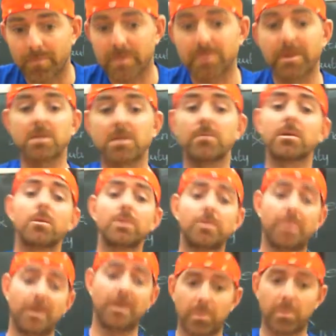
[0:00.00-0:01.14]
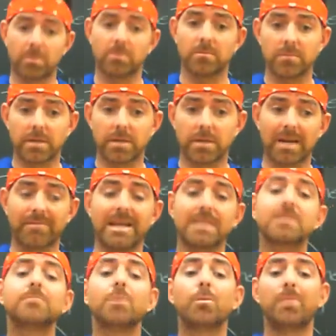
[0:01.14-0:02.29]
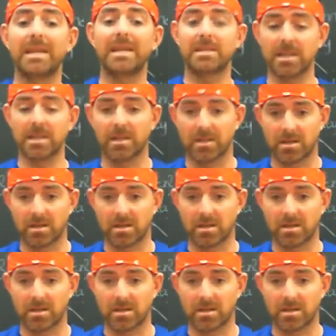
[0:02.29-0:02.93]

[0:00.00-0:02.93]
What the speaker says: especially with older people when they have less mobility.